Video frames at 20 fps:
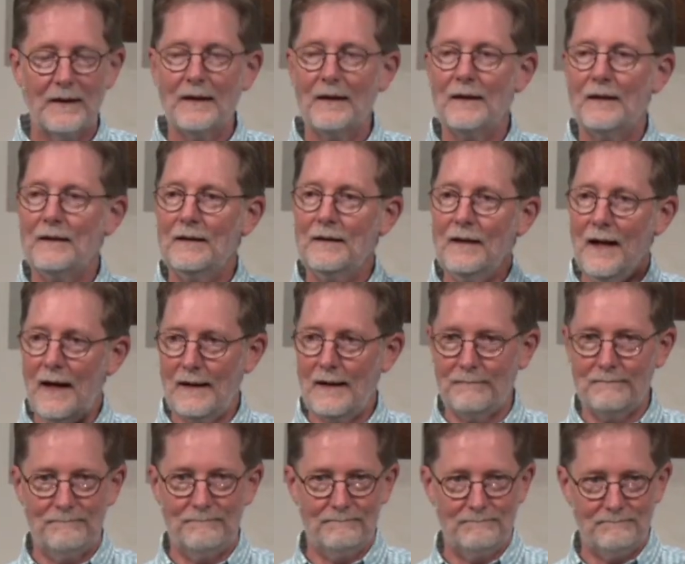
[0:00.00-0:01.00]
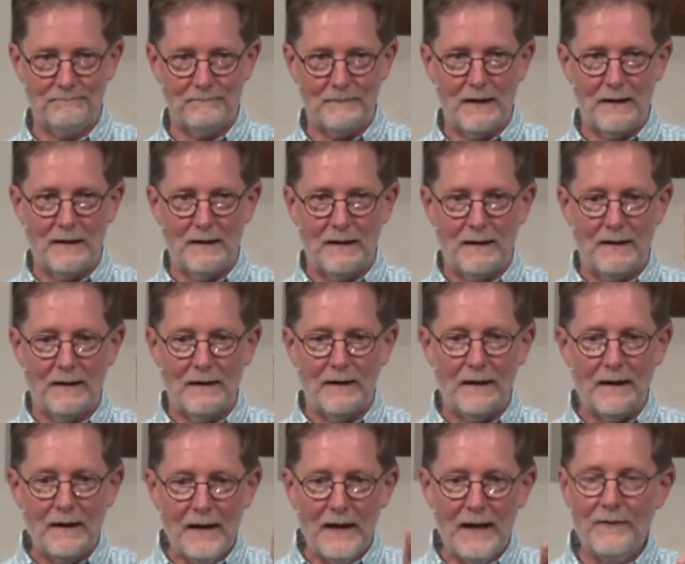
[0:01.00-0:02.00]
Yet,
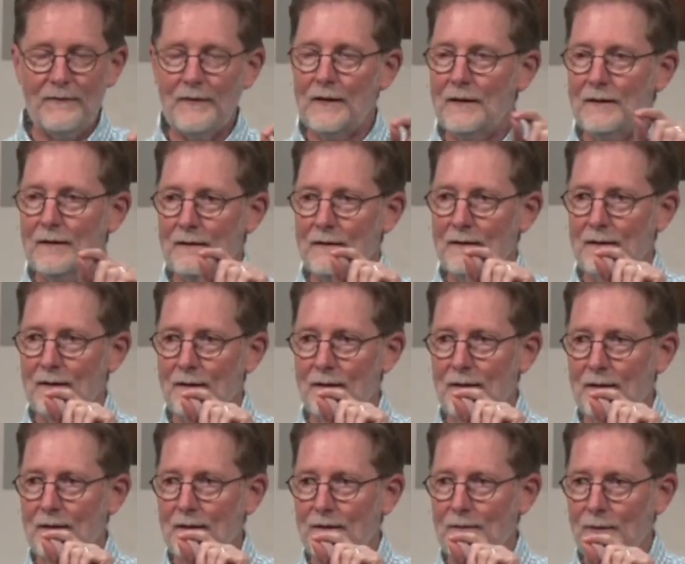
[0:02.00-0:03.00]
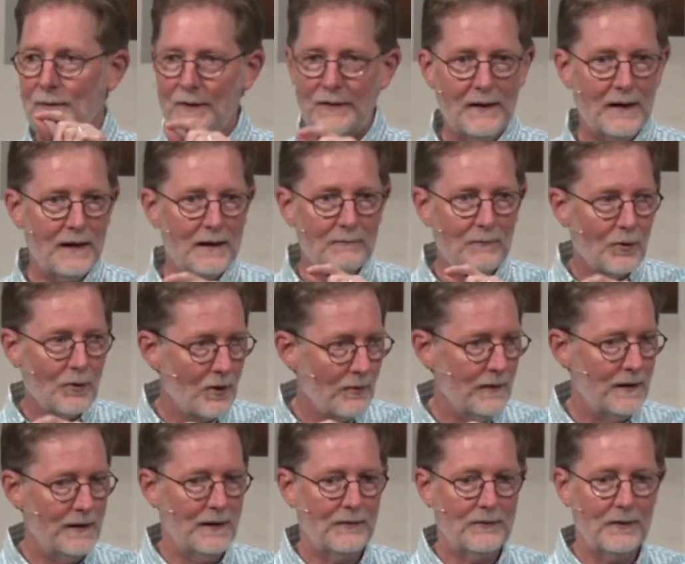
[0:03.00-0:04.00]
even within
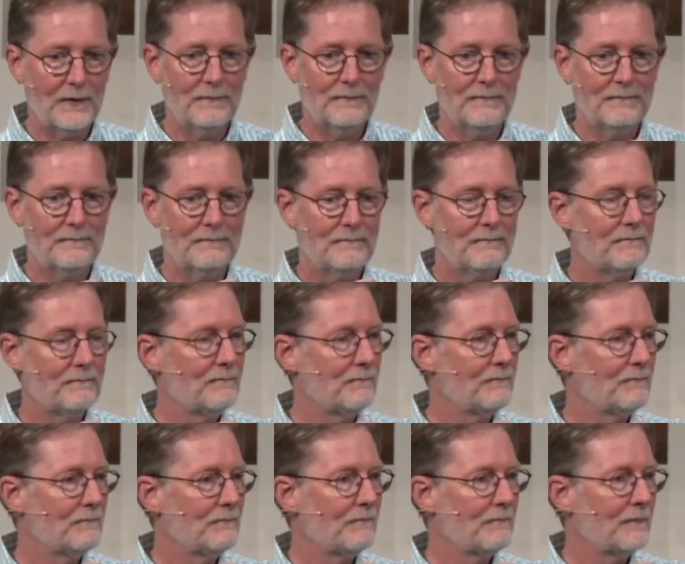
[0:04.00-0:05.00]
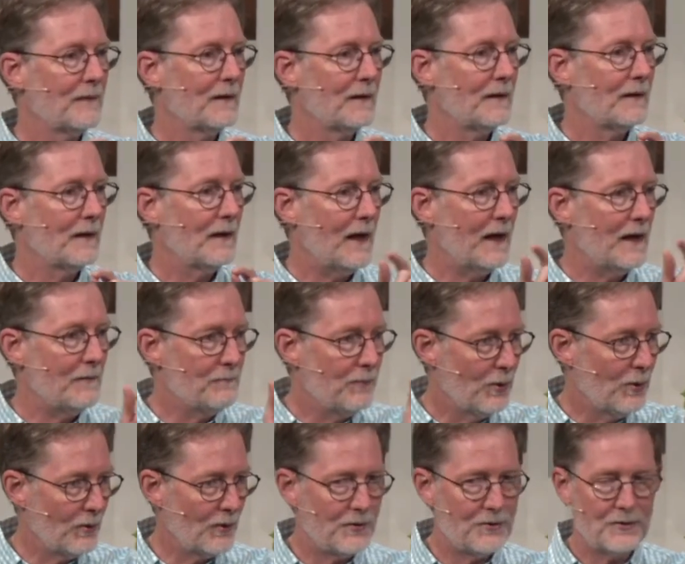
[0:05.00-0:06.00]
Mormonism, a
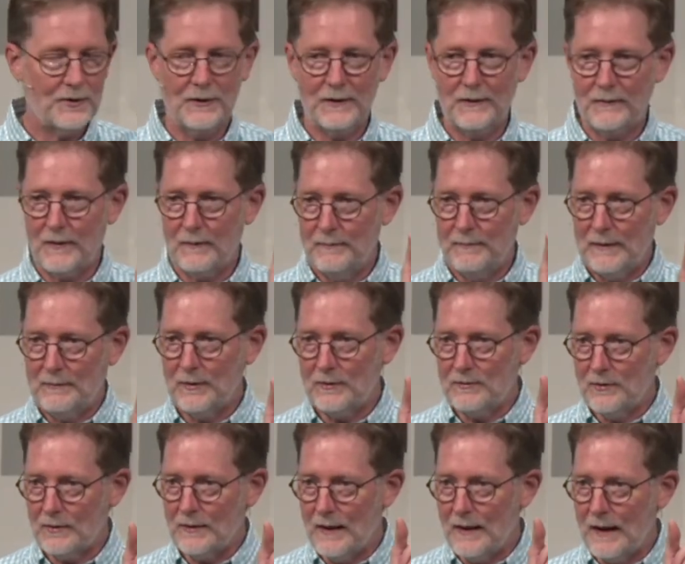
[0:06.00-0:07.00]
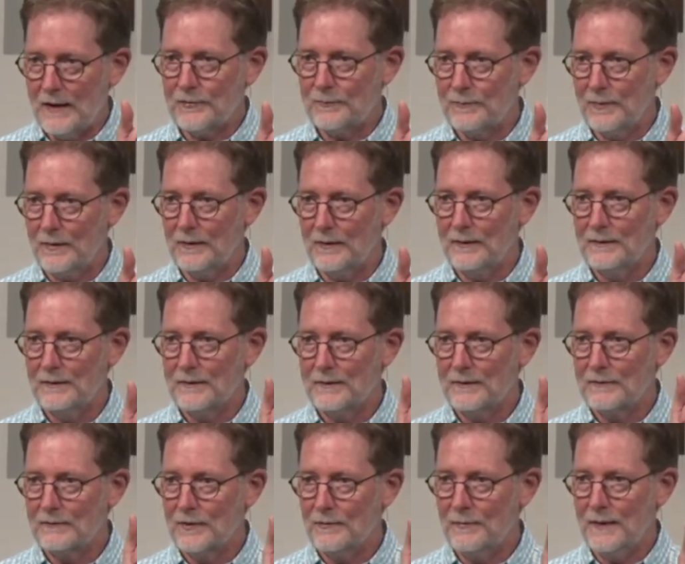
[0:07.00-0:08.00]
portion of the biblical gospel
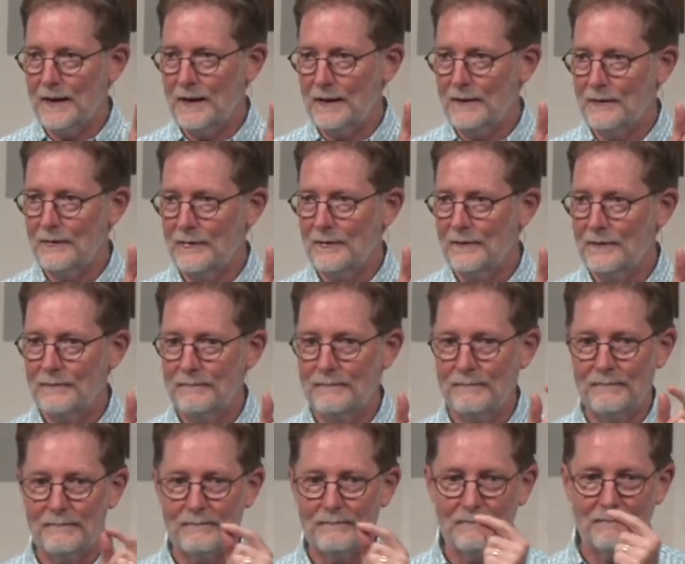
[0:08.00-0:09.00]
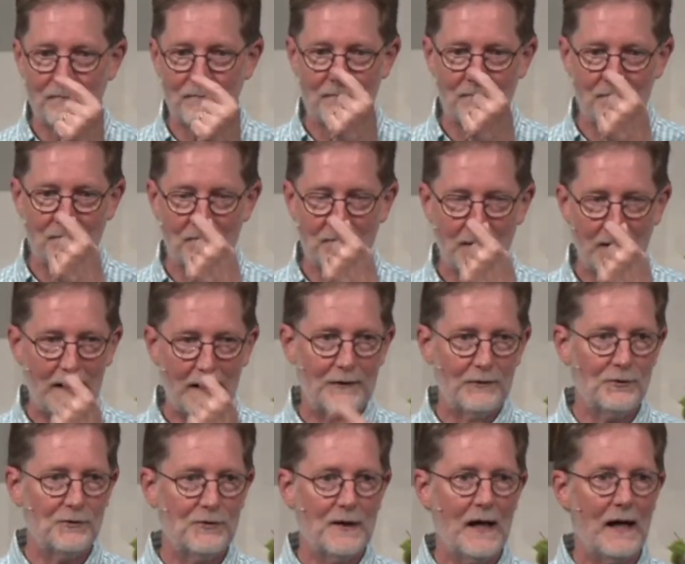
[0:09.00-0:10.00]
remains. Andrew
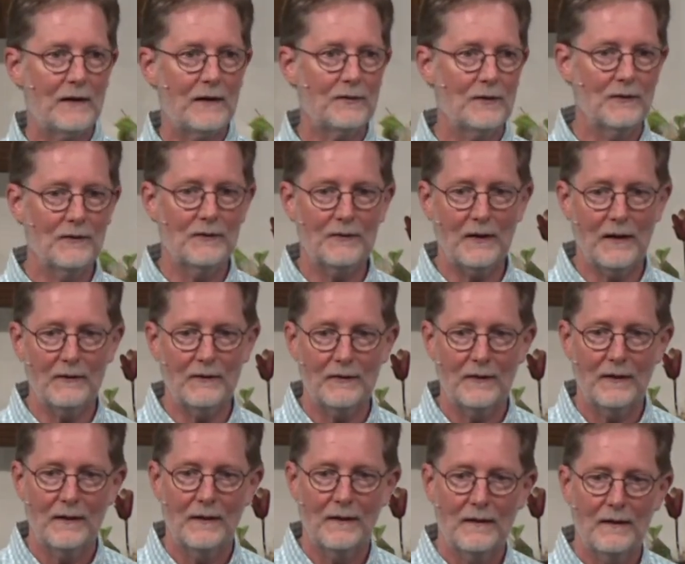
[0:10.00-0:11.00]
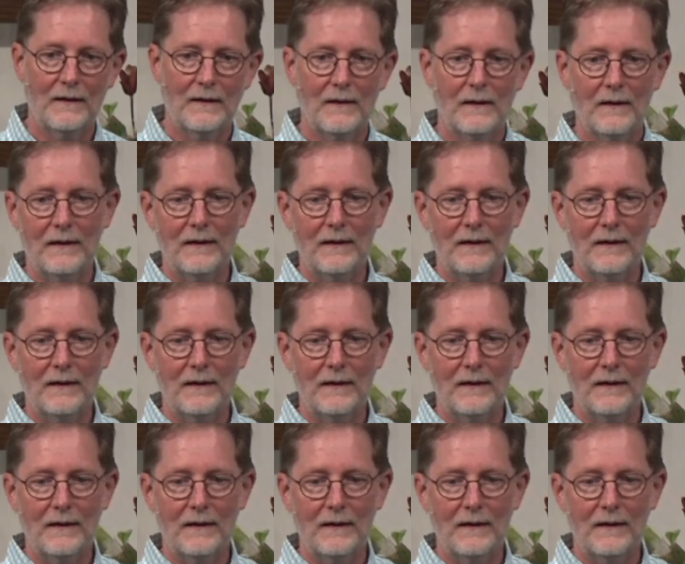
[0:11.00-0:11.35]
Jackson says, the